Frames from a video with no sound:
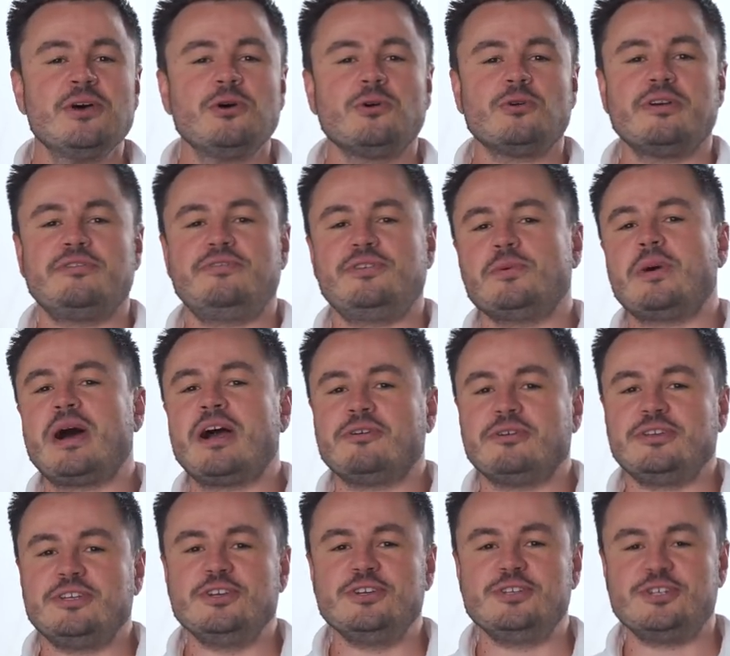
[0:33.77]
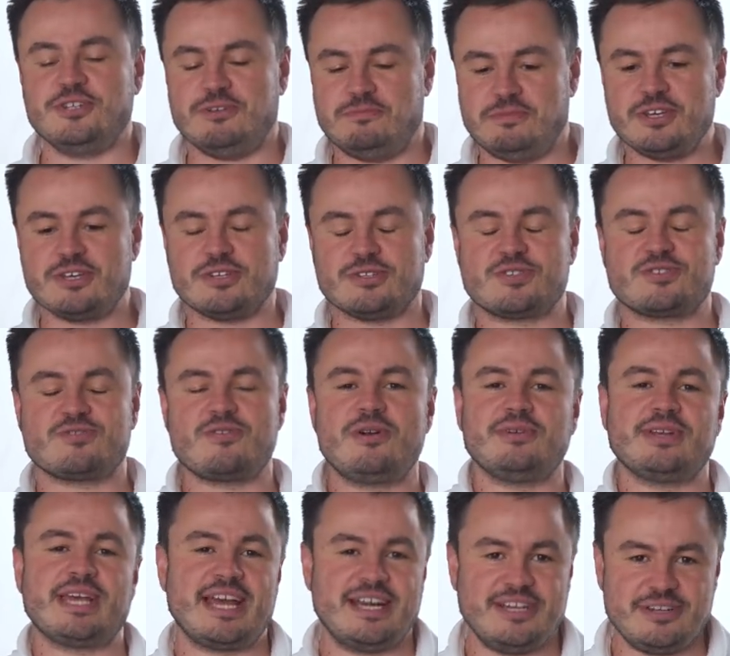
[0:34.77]
or if you are on YouTube, you can
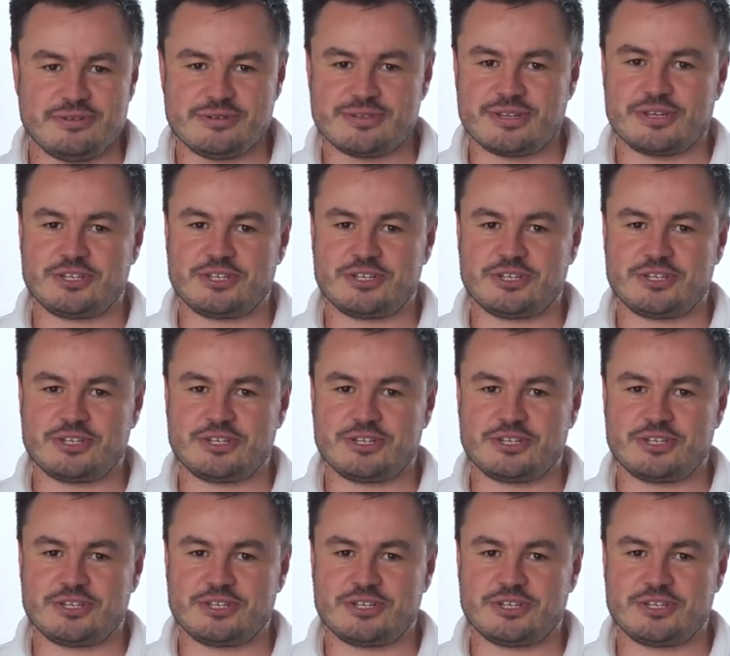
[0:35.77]
scroll down and use the